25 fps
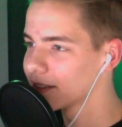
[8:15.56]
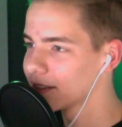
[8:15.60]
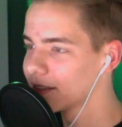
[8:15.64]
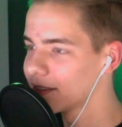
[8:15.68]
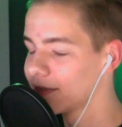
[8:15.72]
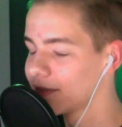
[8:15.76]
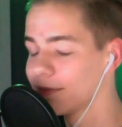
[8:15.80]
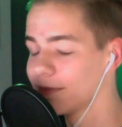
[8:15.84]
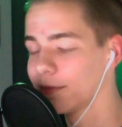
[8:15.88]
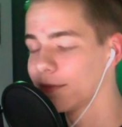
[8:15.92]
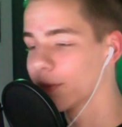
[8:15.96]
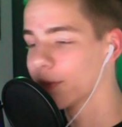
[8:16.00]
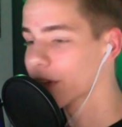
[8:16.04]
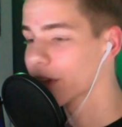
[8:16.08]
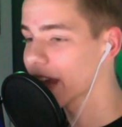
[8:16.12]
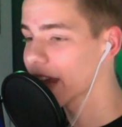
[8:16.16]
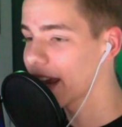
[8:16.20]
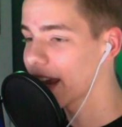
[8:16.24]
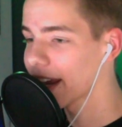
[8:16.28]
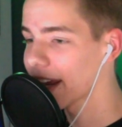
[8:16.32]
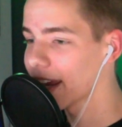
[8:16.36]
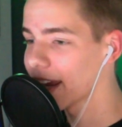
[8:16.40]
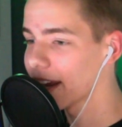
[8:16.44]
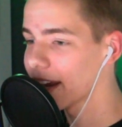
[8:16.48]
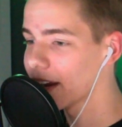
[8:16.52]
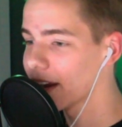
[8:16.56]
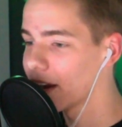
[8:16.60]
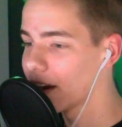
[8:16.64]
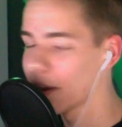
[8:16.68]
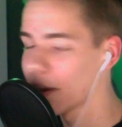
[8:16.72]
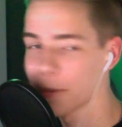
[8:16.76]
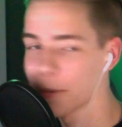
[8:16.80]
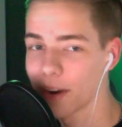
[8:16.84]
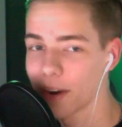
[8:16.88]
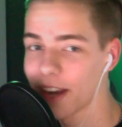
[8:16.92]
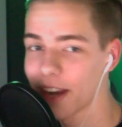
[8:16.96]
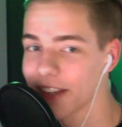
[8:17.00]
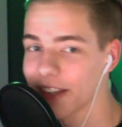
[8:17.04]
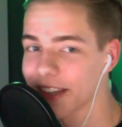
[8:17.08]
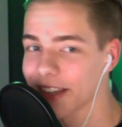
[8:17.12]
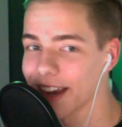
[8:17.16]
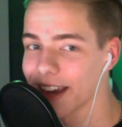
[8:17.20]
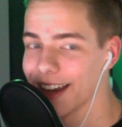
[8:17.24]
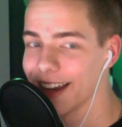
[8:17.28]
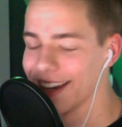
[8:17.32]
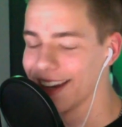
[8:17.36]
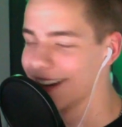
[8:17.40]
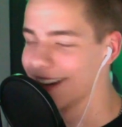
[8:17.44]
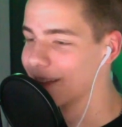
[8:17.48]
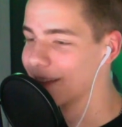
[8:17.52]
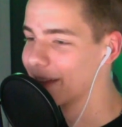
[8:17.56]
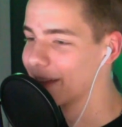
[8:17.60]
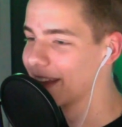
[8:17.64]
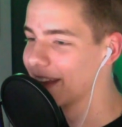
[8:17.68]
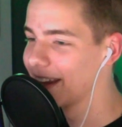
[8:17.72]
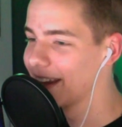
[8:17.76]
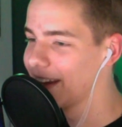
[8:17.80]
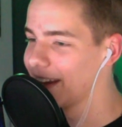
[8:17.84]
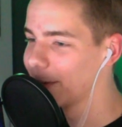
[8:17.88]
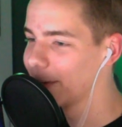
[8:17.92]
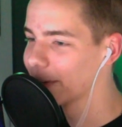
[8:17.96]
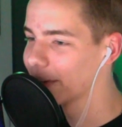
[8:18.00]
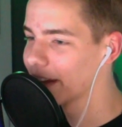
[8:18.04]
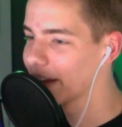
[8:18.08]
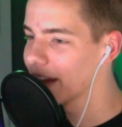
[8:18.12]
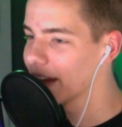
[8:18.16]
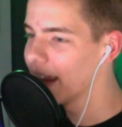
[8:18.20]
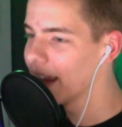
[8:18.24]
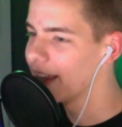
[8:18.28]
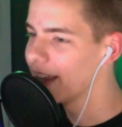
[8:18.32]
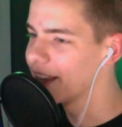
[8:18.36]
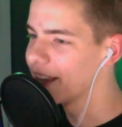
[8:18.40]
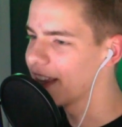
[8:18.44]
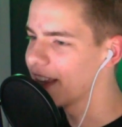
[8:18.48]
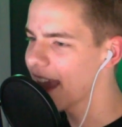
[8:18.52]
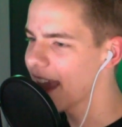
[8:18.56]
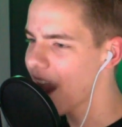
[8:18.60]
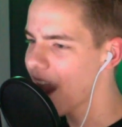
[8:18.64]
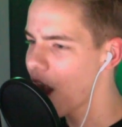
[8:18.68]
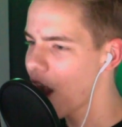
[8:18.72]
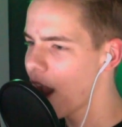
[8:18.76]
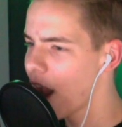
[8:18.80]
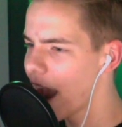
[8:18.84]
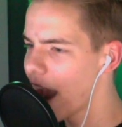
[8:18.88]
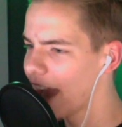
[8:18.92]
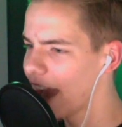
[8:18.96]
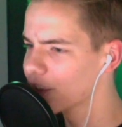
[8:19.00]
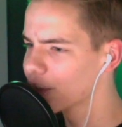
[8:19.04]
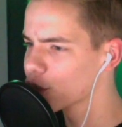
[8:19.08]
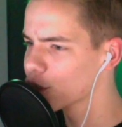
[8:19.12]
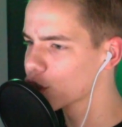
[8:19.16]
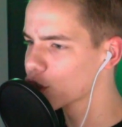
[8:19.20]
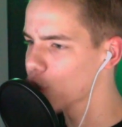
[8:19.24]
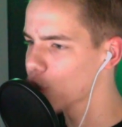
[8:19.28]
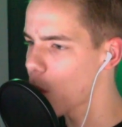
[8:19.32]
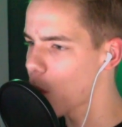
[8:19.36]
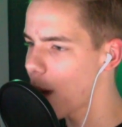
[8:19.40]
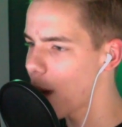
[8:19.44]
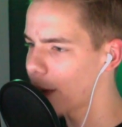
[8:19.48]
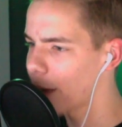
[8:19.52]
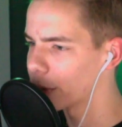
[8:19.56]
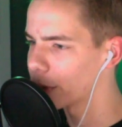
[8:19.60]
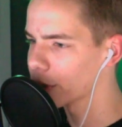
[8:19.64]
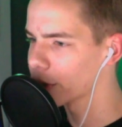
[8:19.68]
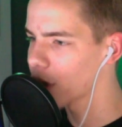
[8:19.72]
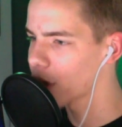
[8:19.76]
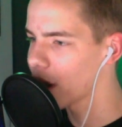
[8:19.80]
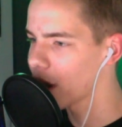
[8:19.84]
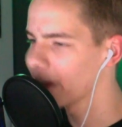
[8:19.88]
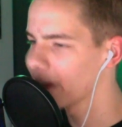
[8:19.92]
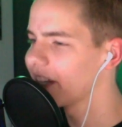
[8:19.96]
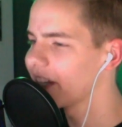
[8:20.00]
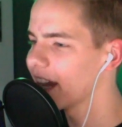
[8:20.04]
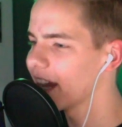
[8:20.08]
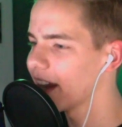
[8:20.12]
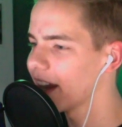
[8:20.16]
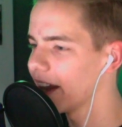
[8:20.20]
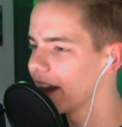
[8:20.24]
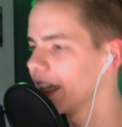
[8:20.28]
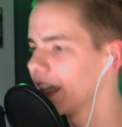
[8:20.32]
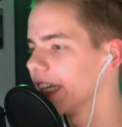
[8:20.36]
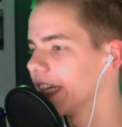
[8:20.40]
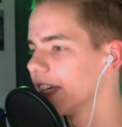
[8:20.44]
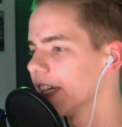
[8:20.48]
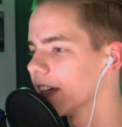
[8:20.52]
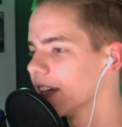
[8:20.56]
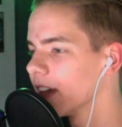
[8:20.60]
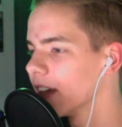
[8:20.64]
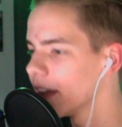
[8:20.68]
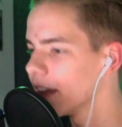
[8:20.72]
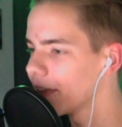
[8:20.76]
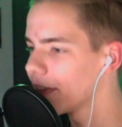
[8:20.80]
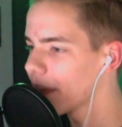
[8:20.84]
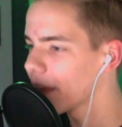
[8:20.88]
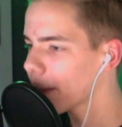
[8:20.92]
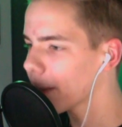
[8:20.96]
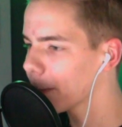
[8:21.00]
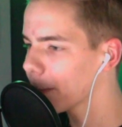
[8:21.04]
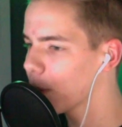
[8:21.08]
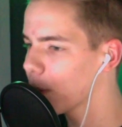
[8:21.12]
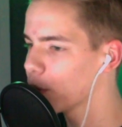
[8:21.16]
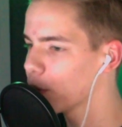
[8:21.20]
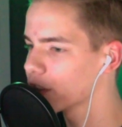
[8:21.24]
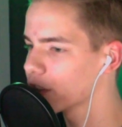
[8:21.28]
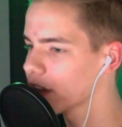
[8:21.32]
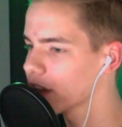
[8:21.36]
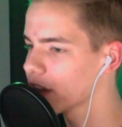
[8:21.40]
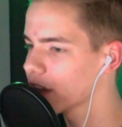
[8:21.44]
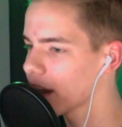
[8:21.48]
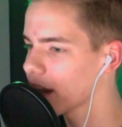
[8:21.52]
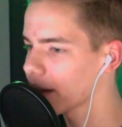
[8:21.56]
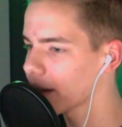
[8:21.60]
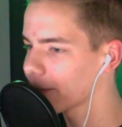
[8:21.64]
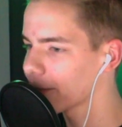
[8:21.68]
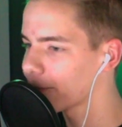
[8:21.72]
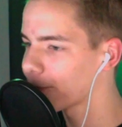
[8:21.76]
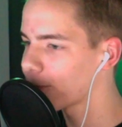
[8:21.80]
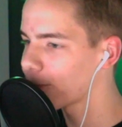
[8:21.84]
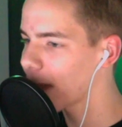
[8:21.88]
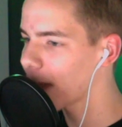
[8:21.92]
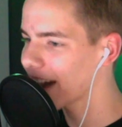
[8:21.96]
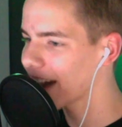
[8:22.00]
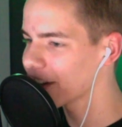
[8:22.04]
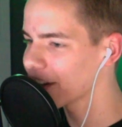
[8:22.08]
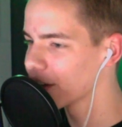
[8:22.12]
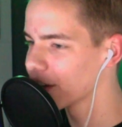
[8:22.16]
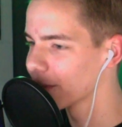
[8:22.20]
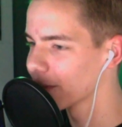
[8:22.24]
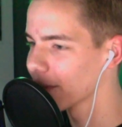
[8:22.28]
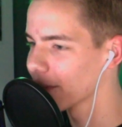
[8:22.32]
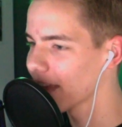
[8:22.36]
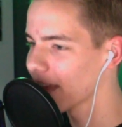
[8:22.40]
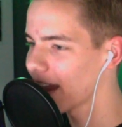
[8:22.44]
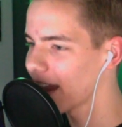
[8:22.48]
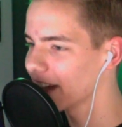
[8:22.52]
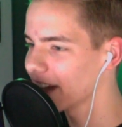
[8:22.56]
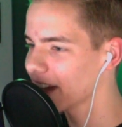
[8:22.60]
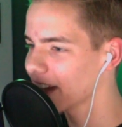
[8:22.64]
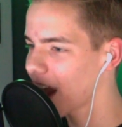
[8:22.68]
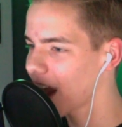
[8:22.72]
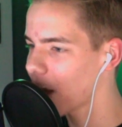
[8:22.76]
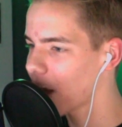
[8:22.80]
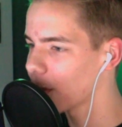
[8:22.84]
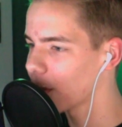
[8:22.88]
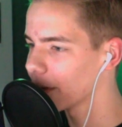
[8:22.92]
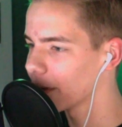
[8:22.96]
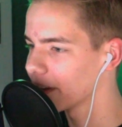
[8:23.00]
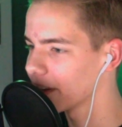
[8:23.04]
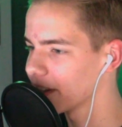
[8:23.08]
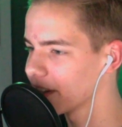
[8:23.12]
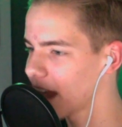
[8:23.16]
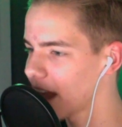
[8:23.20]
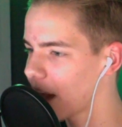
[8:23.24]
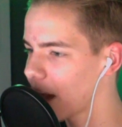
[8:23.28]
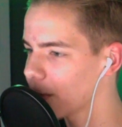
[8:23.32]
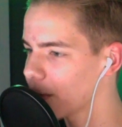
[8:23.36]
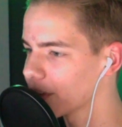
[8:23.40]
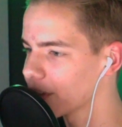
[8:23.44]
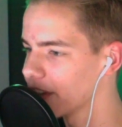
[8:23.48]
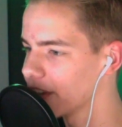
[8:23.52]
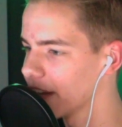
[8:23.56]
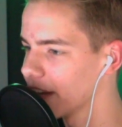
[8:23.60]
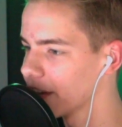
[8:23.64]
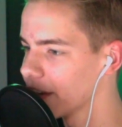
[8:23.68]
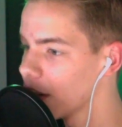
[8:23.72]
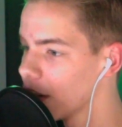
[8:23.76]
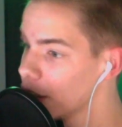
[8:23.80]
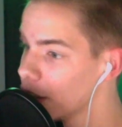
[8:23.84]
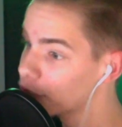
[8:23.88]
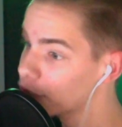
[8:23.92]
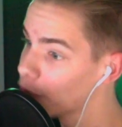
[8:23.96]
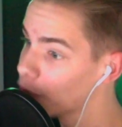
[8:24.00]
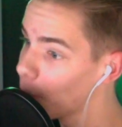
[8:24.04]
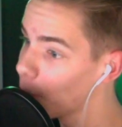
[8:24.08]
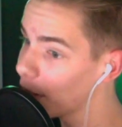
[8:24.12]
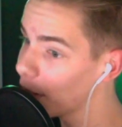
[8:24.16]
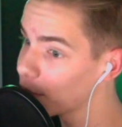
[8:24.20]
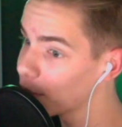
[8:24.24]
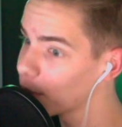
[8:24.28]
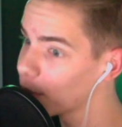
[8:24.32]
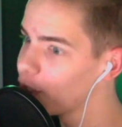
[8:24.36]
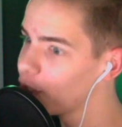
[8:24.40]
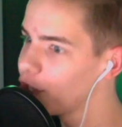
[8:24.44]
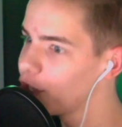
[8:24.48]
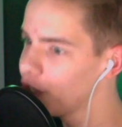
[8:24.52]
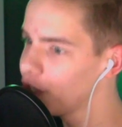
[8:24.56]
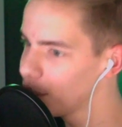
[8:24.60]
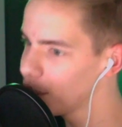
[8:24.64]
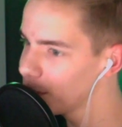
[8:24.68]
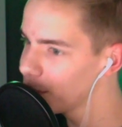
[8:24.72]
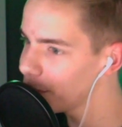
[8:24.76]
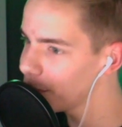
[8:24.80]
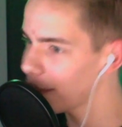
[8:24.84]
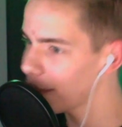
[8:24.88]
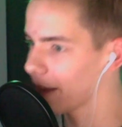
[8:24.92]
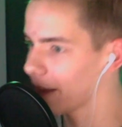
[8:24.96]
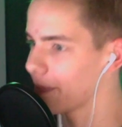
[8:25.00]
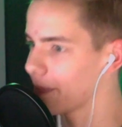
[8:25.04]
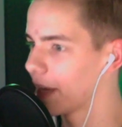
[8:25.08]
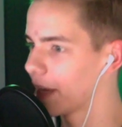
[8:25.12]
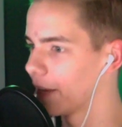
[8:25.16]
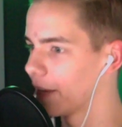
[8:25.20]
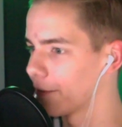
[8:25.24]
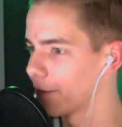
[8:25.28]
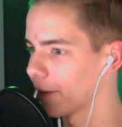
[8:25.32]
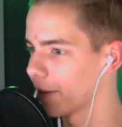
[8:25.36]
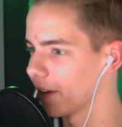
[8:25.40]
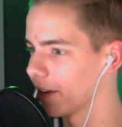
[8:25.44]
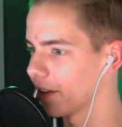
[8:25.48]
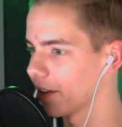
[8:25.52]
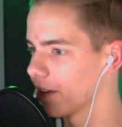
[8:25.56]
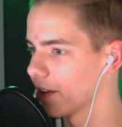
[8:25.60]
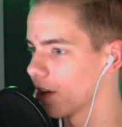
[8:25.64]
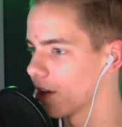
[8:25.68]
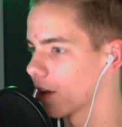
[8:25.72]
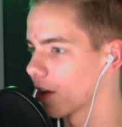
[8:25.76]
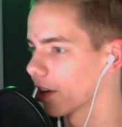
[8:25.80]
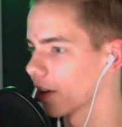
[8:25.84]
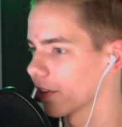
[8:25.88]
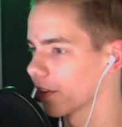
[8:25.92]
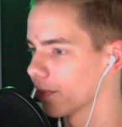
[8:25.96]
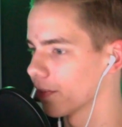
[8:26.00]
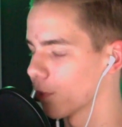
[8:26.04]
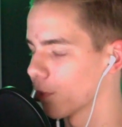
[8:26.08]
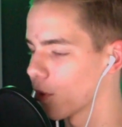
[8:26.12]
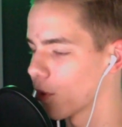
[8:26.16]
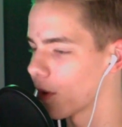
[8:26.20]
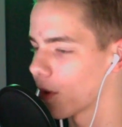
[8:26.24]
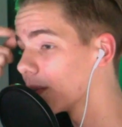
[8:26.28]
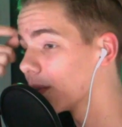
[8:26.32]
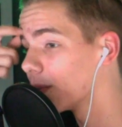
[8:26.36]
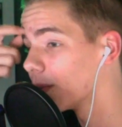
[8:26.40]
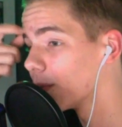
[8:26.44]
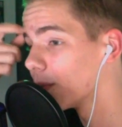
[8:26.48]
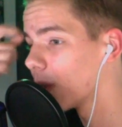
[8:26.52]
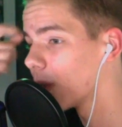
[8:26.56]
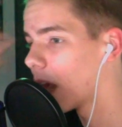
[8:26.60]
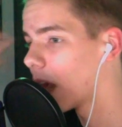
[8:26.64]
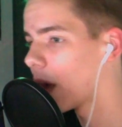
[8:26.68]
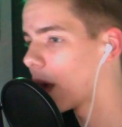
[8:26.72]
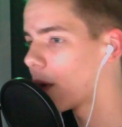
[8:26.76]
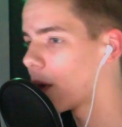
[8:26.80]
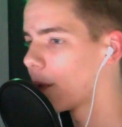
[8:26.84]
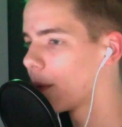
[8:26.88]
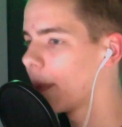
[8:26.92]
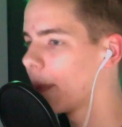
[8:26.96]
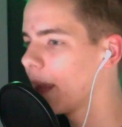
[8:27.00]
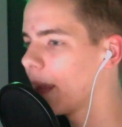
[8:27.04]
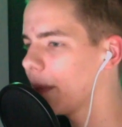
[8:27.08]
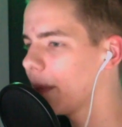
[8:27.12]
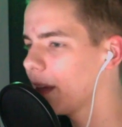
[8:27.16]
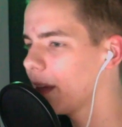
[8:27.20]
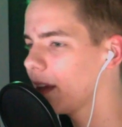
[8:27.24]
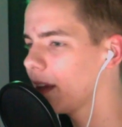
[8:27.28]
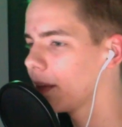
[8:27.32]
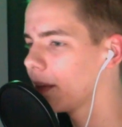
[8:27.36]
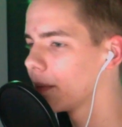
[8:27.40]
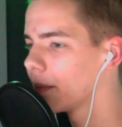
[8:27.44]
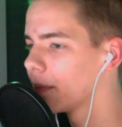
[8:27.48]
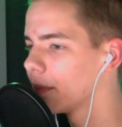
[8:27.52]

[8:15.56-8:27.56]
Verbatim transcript: was kind of getting on the bright side here. But then he was like, yeah, and stole our content ID. Their post got a fraction of the likes ours did. So which one do you think benefited the artist more? Well, maybe